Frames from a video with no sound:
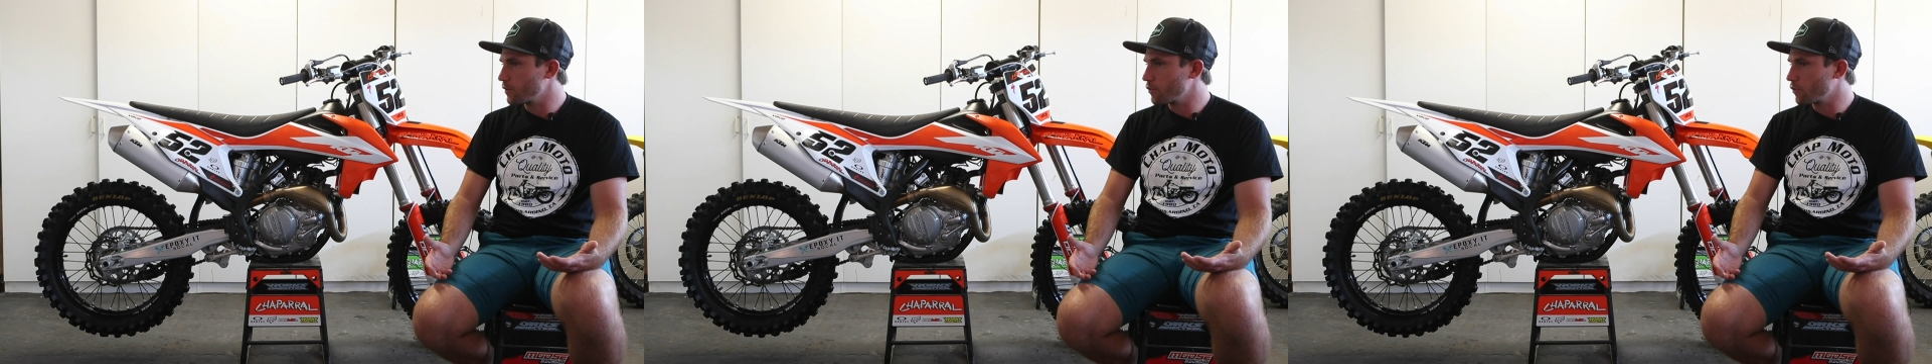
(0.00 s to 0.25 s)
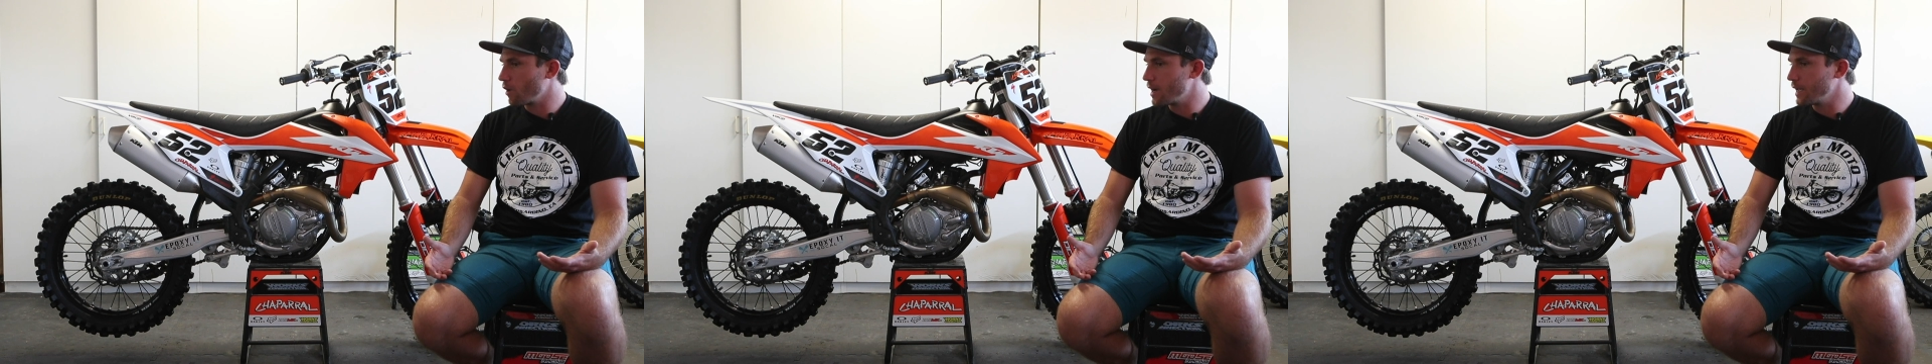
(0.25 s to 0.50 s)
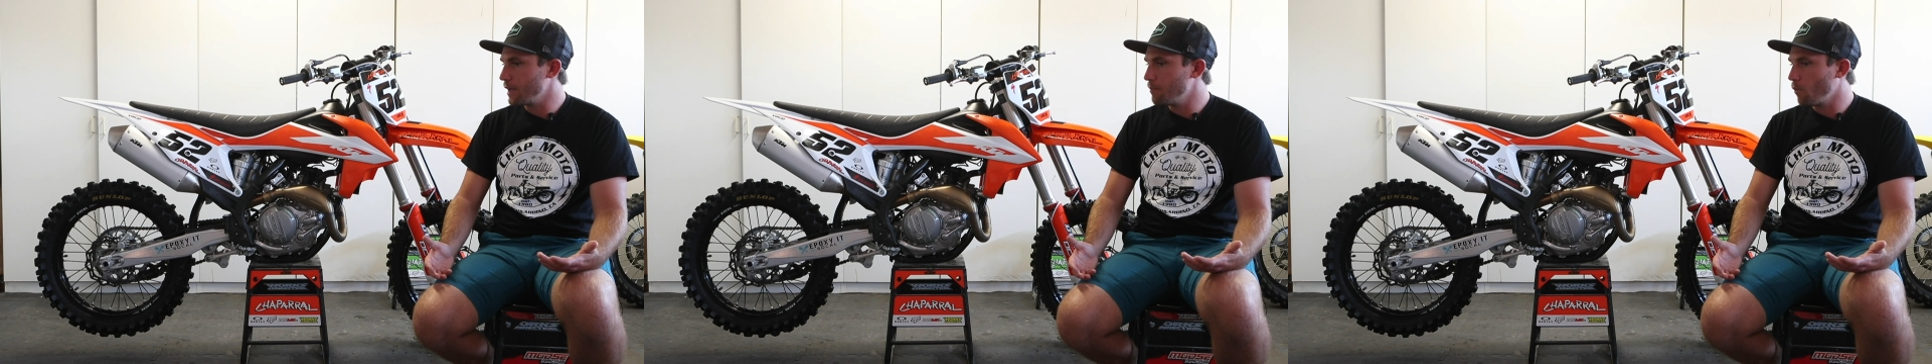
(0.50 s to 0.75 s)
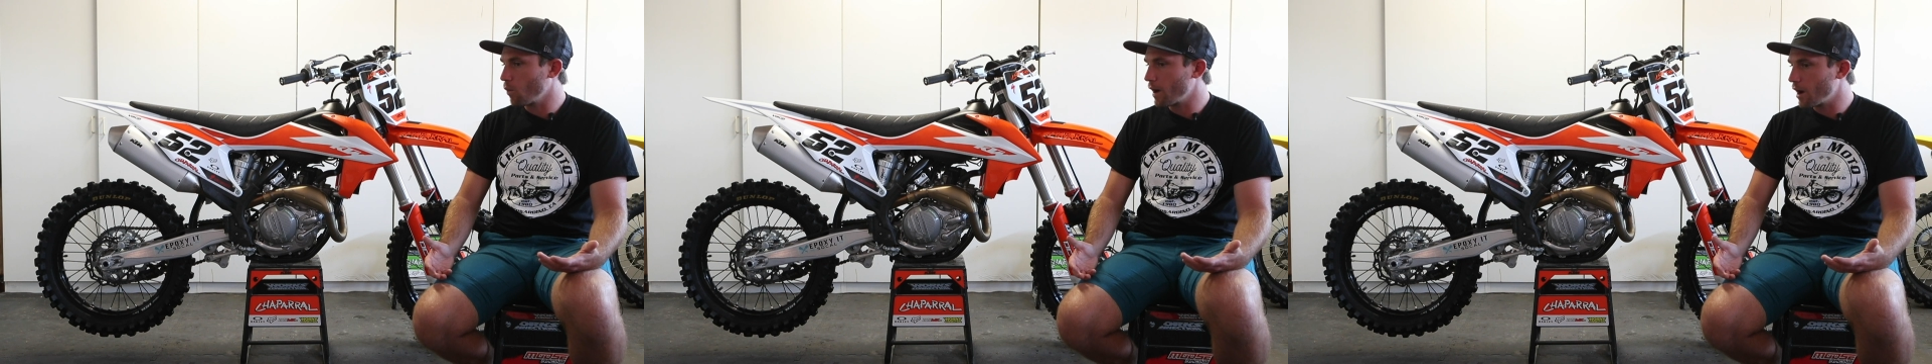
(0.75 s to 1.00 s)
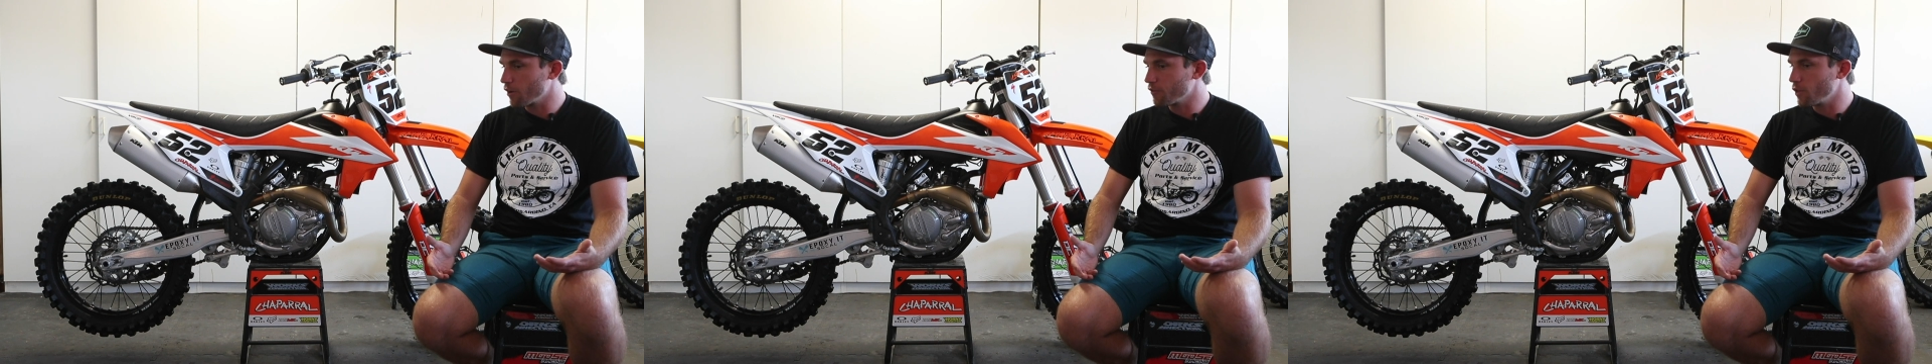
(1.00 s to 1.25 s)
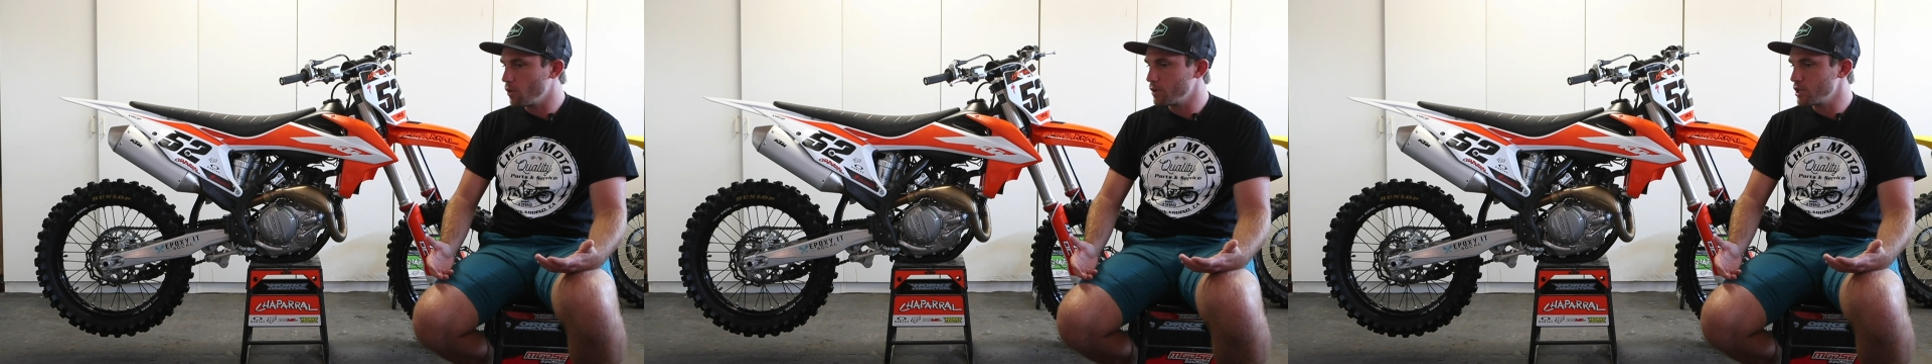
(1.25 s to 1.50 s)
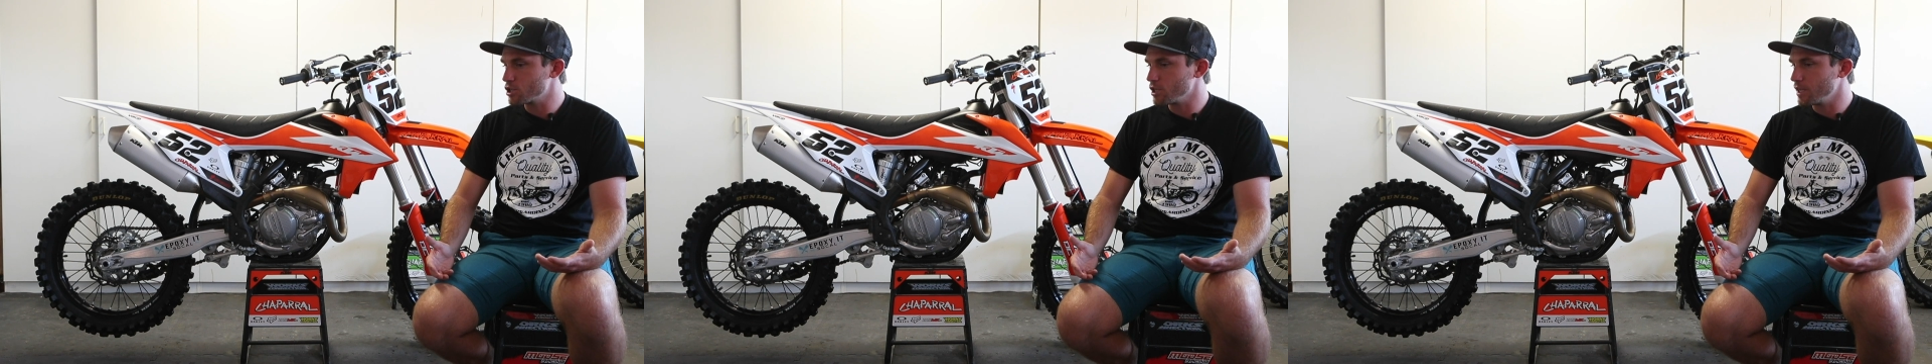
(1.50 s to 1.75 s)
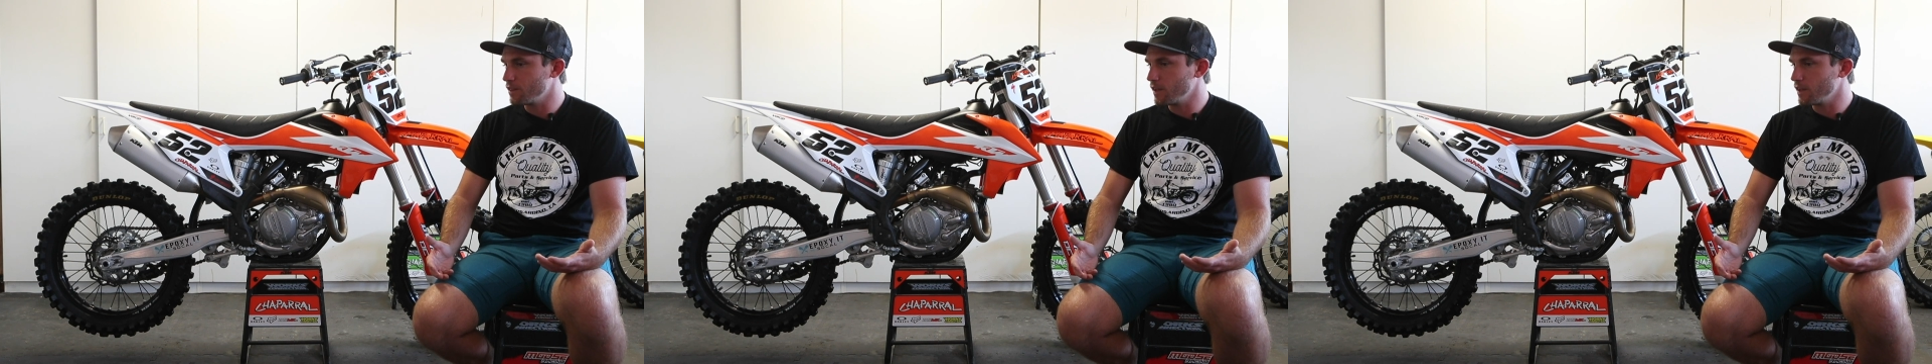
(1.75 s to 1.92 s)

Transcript: They're trying to get more airflow initially.